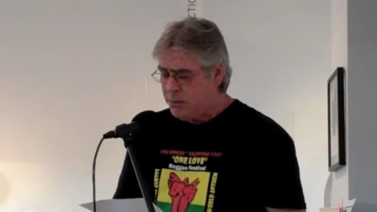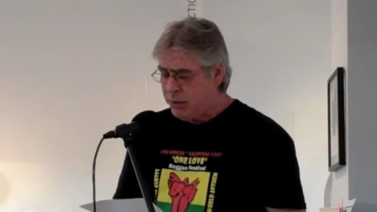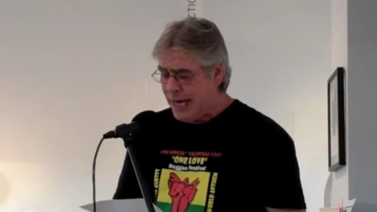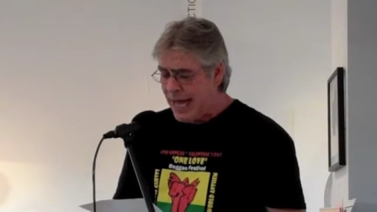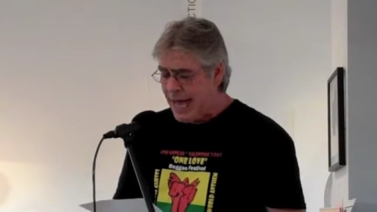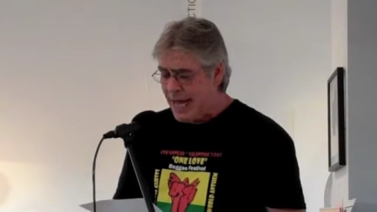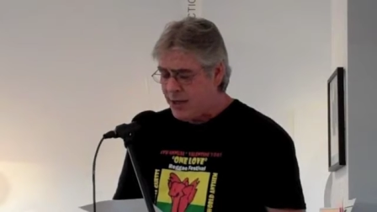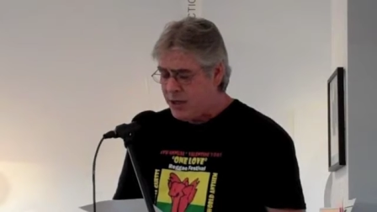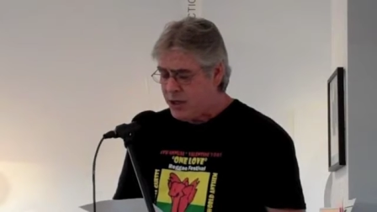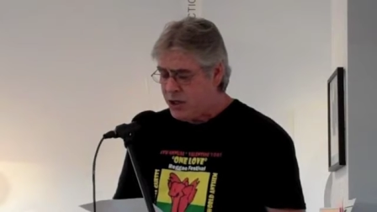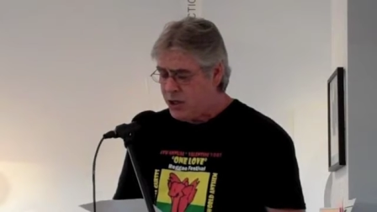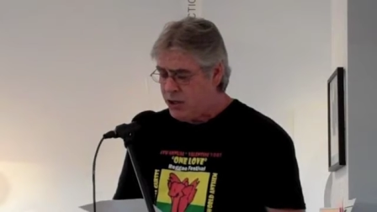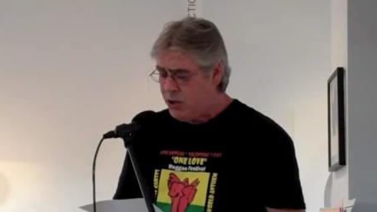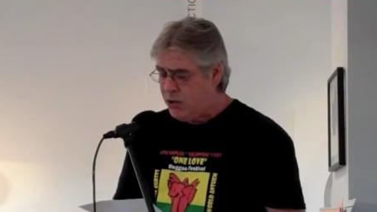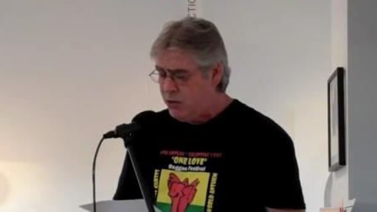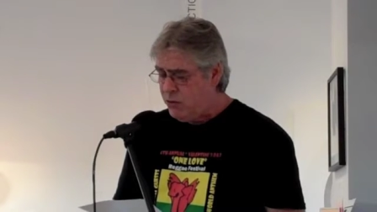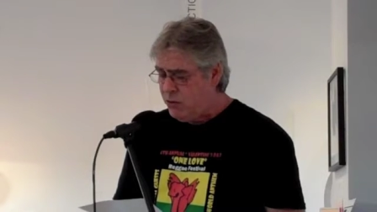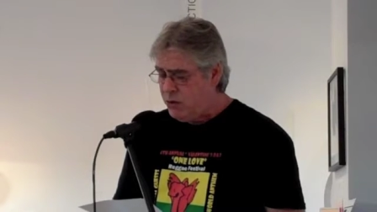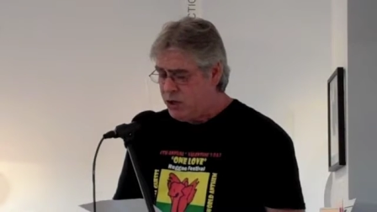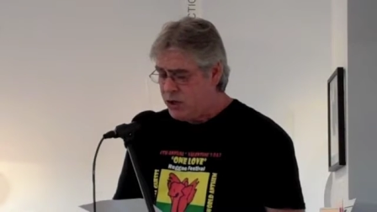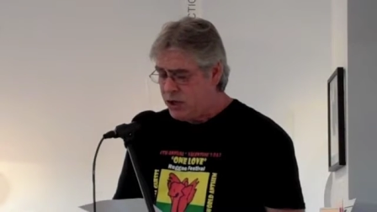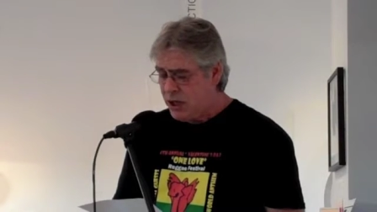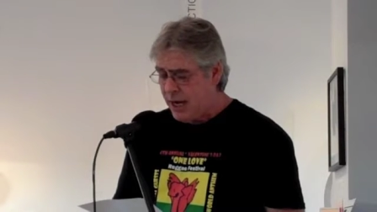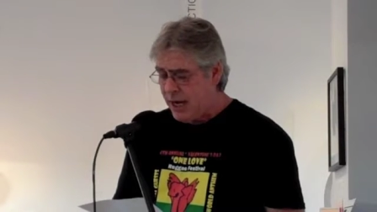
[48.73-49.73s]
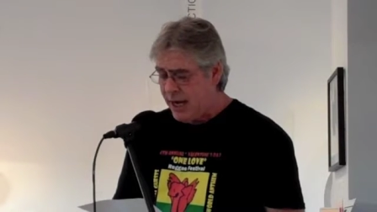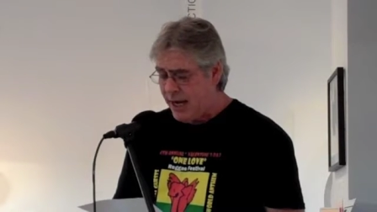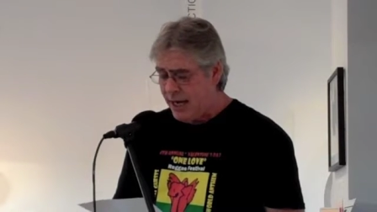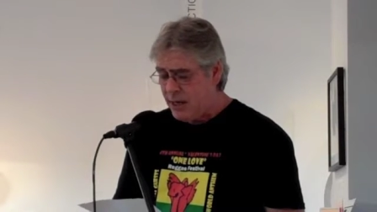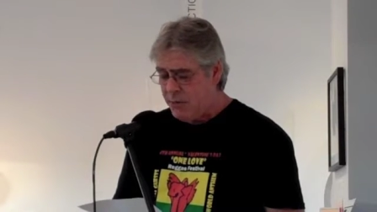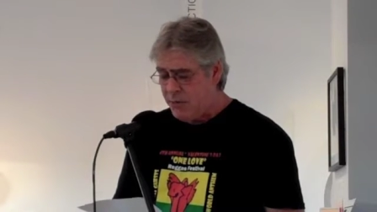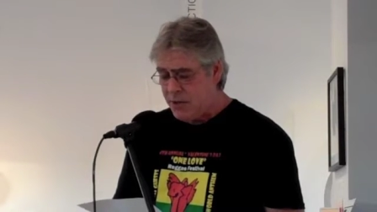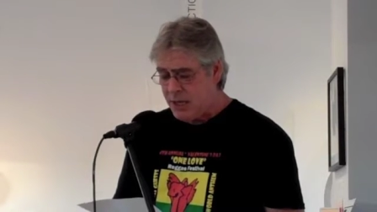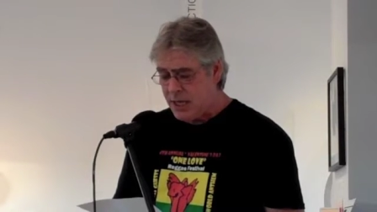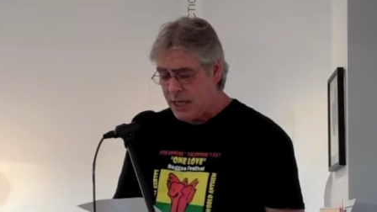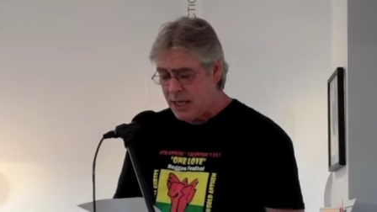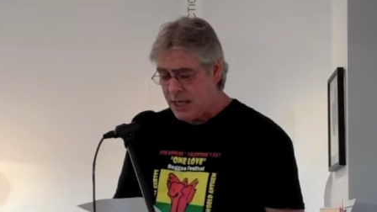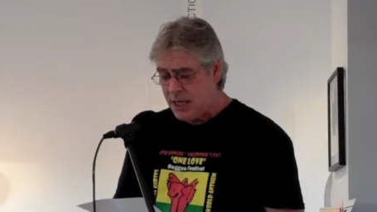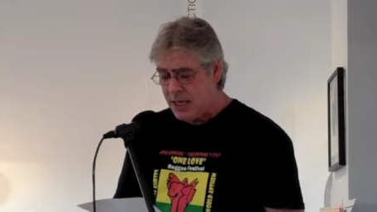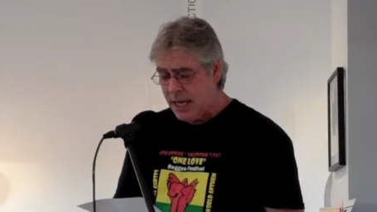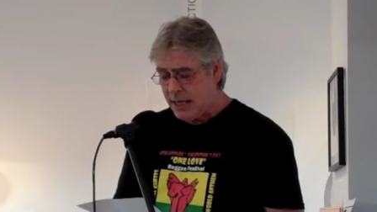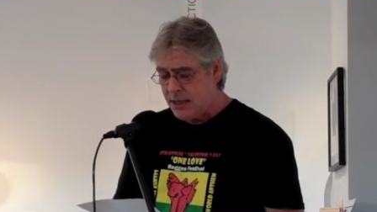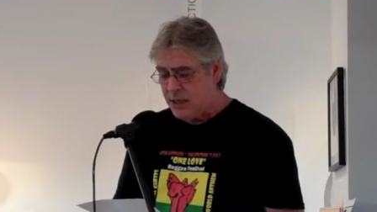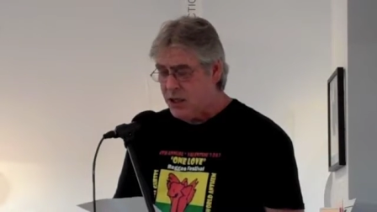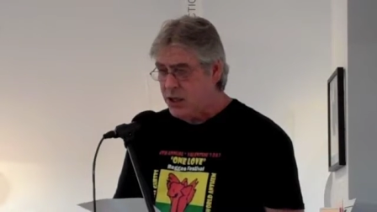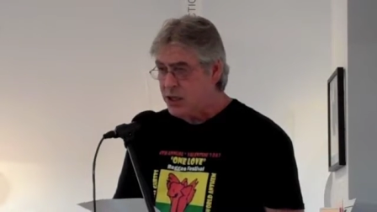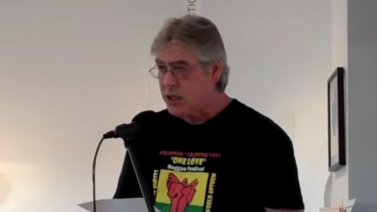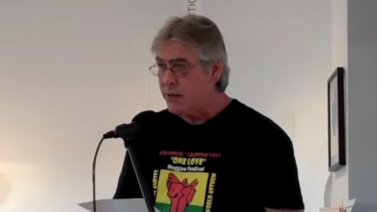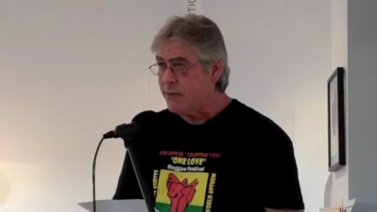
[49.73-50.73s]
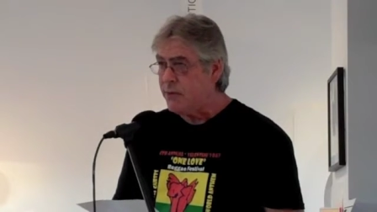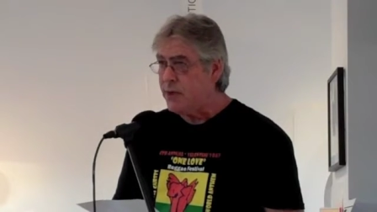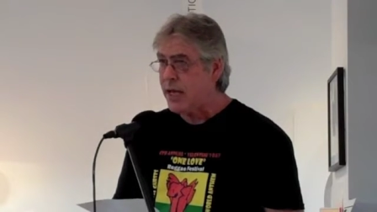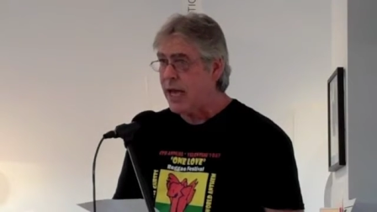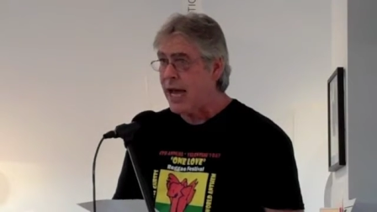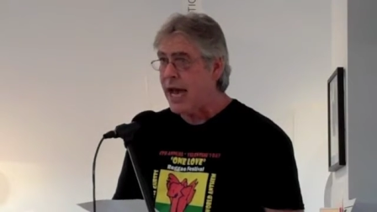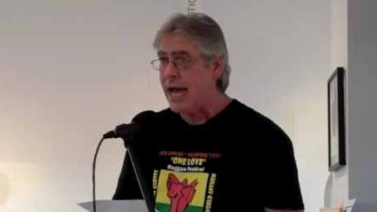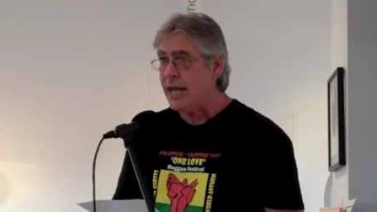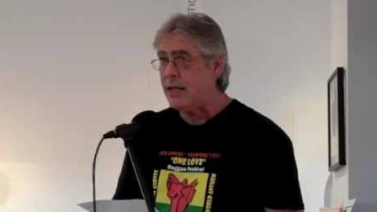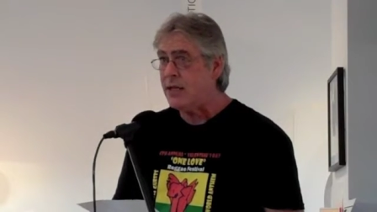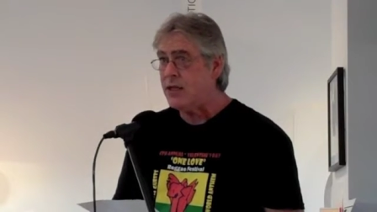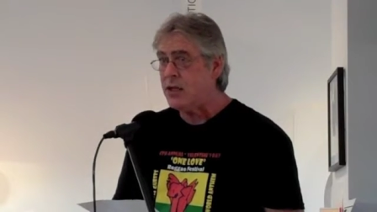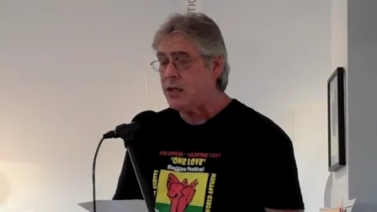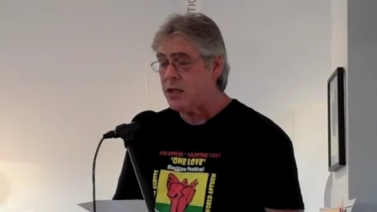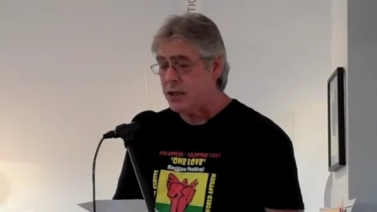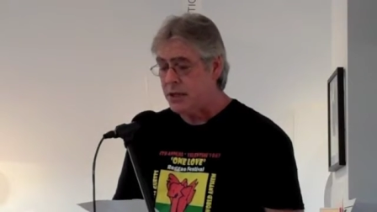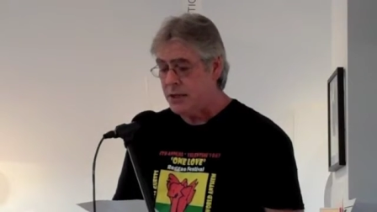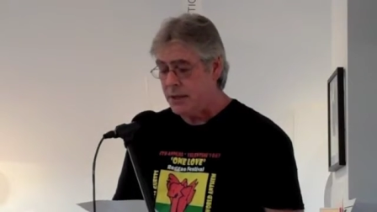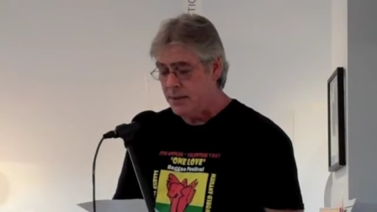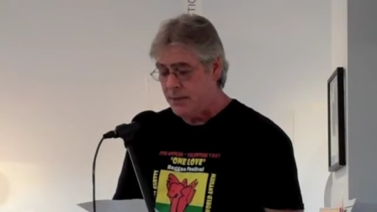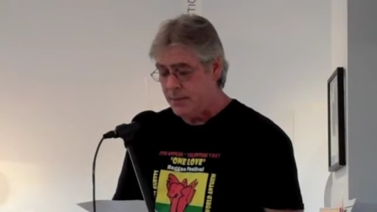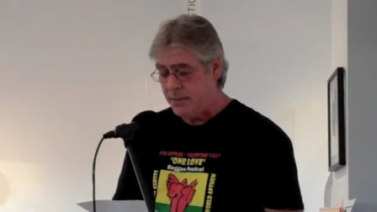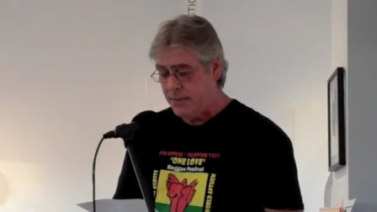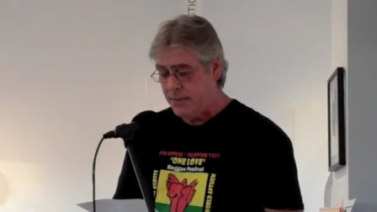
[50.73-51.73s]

black shoes tied with the guts of cats.